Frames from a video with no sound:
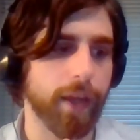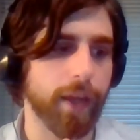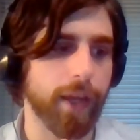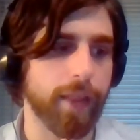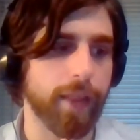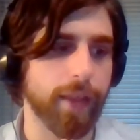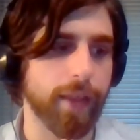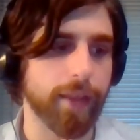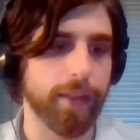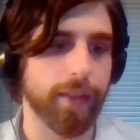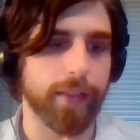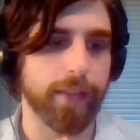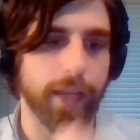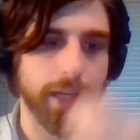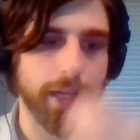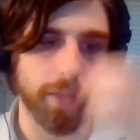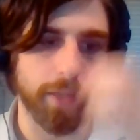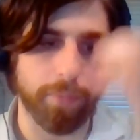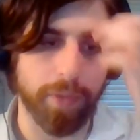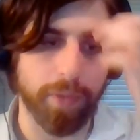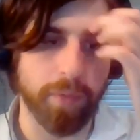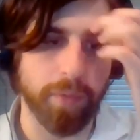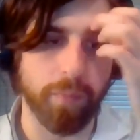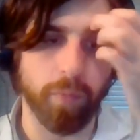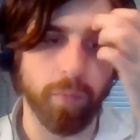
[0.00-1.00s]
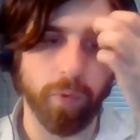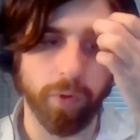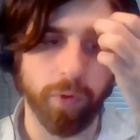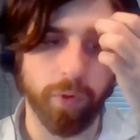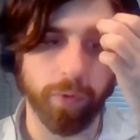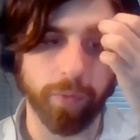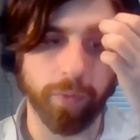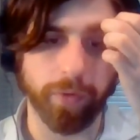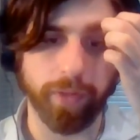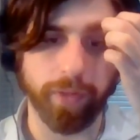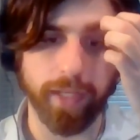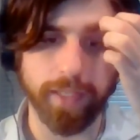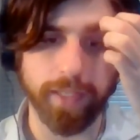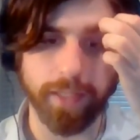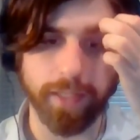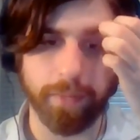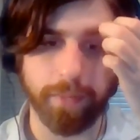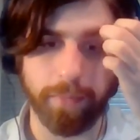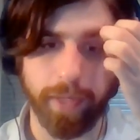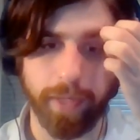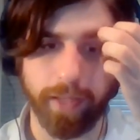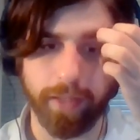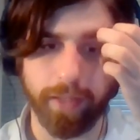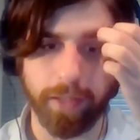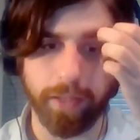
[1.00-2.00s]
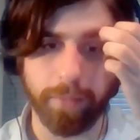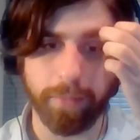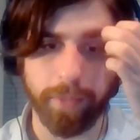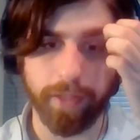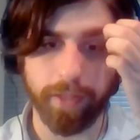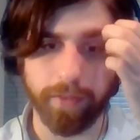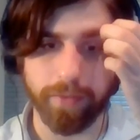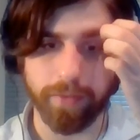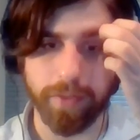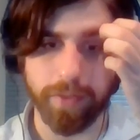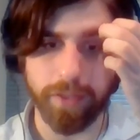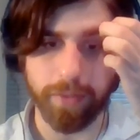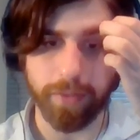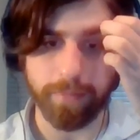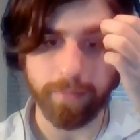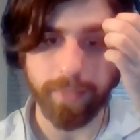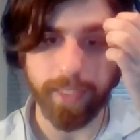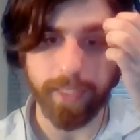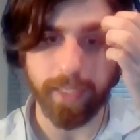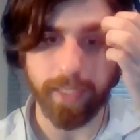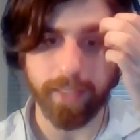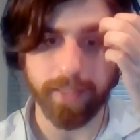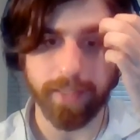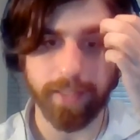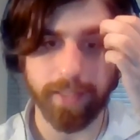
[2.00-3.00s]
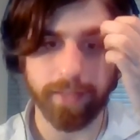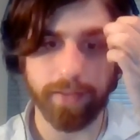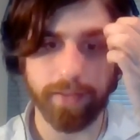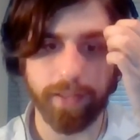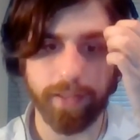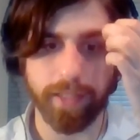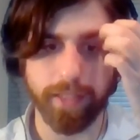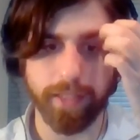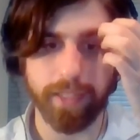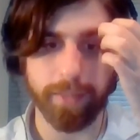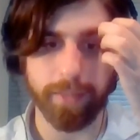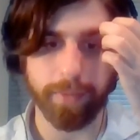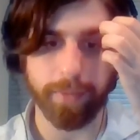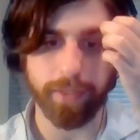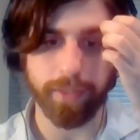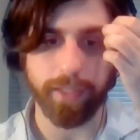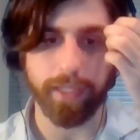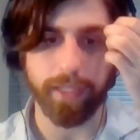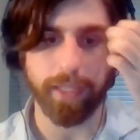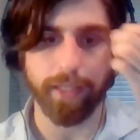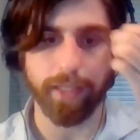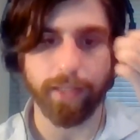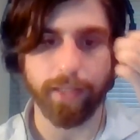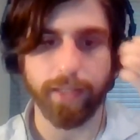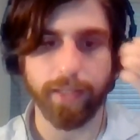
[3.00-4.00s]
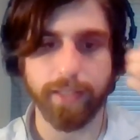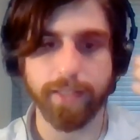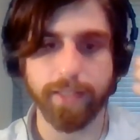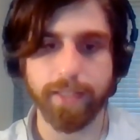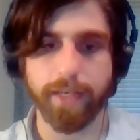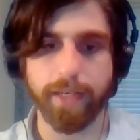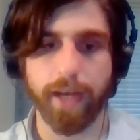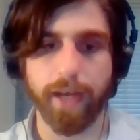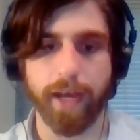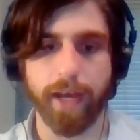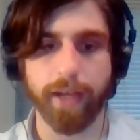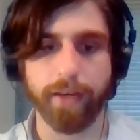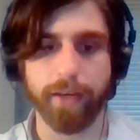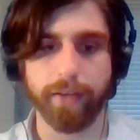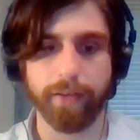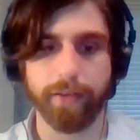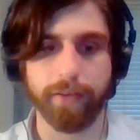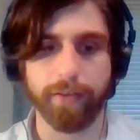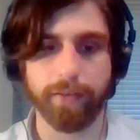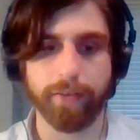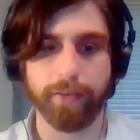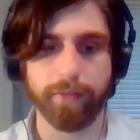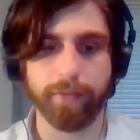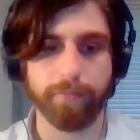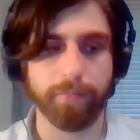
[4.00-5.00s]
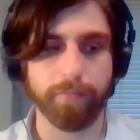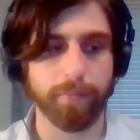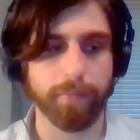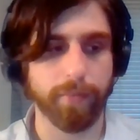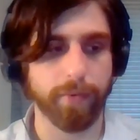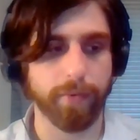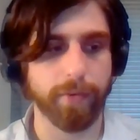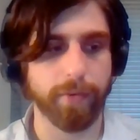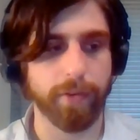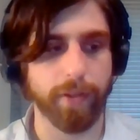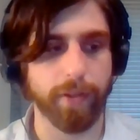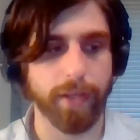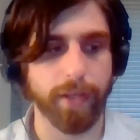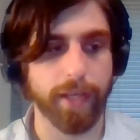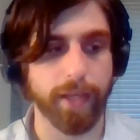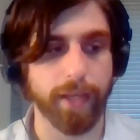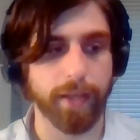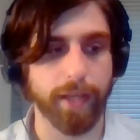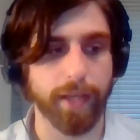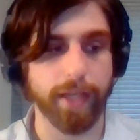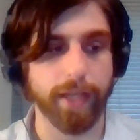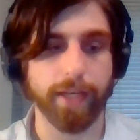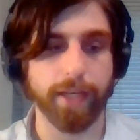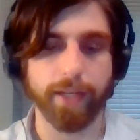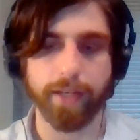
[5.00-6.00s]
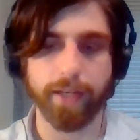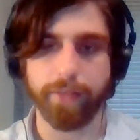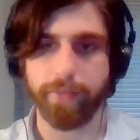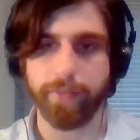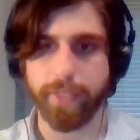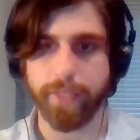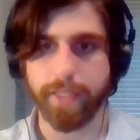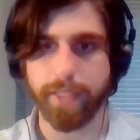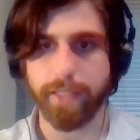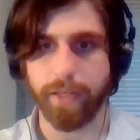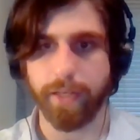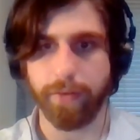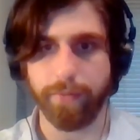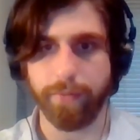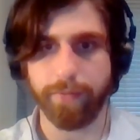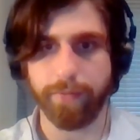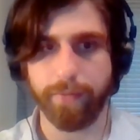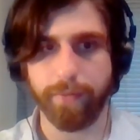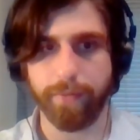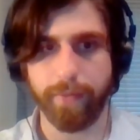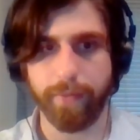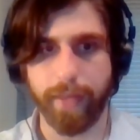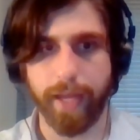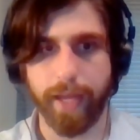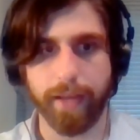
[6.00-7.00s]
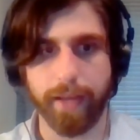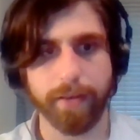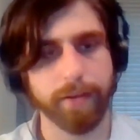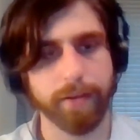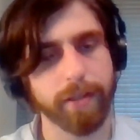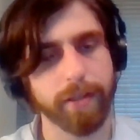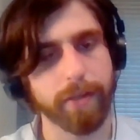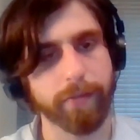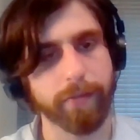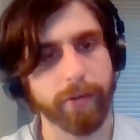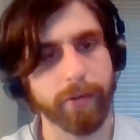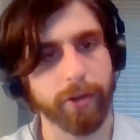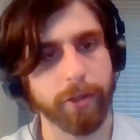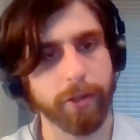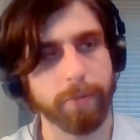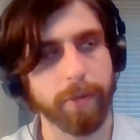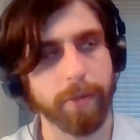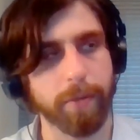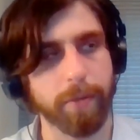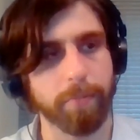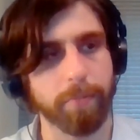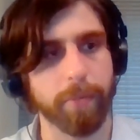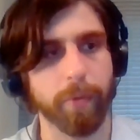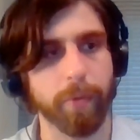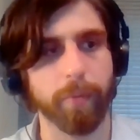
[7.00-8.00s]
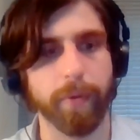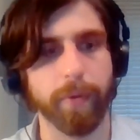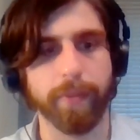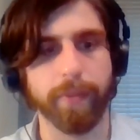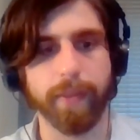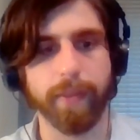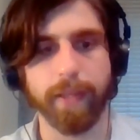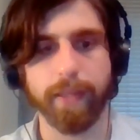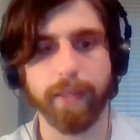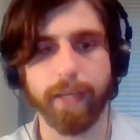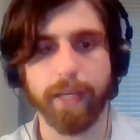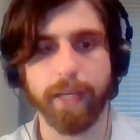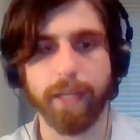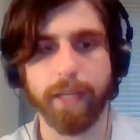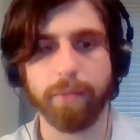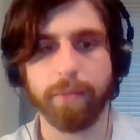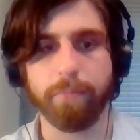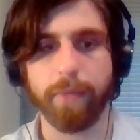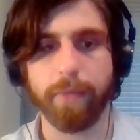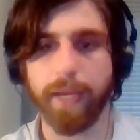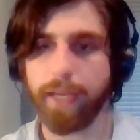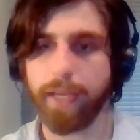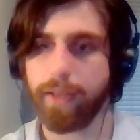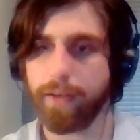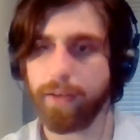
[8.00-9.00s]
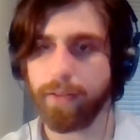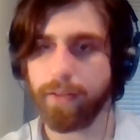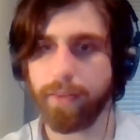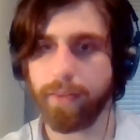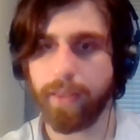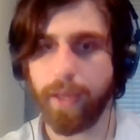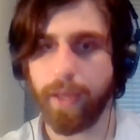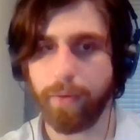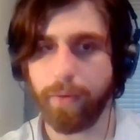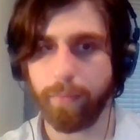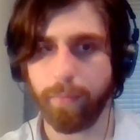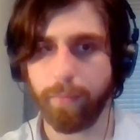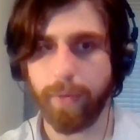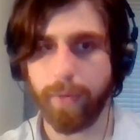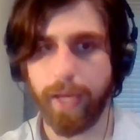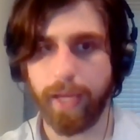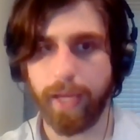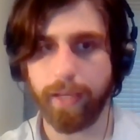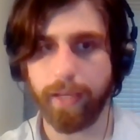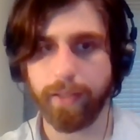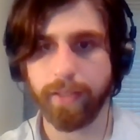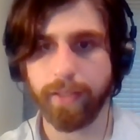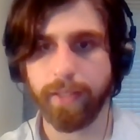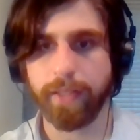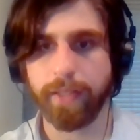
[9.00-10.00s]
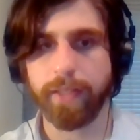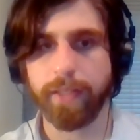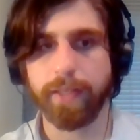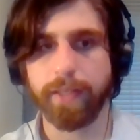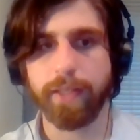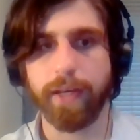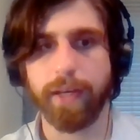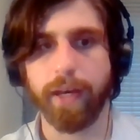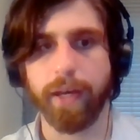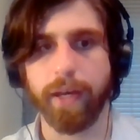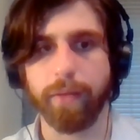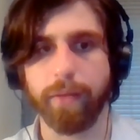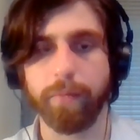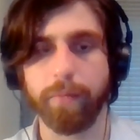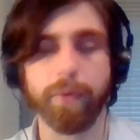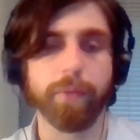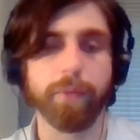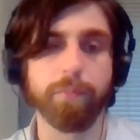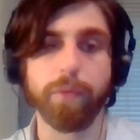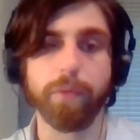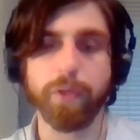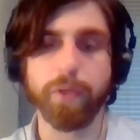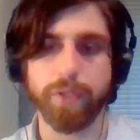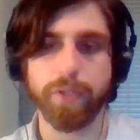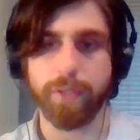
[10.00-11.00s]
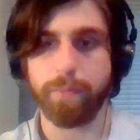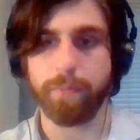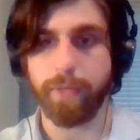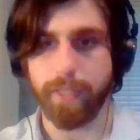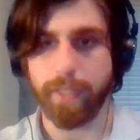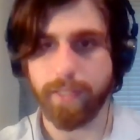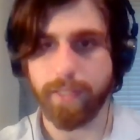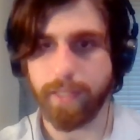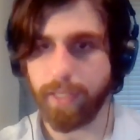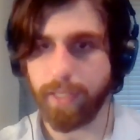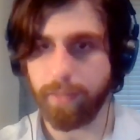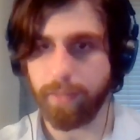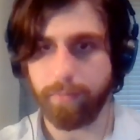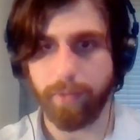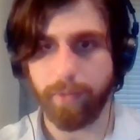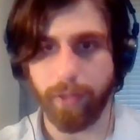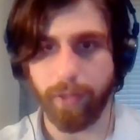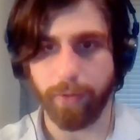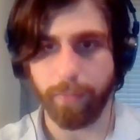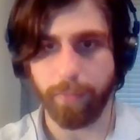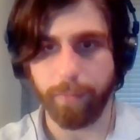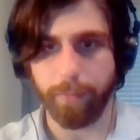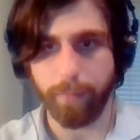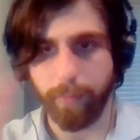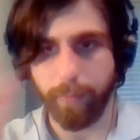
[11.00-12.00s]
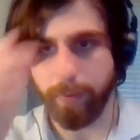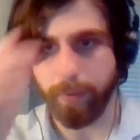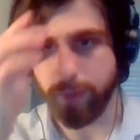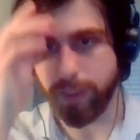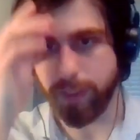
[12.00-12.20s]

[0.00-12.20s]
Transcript: I think that can be more or less compelling depending on the circumstance. That typically it's not in and of itself that good of an argument, but one thing that can make it that way, mostly because, like, when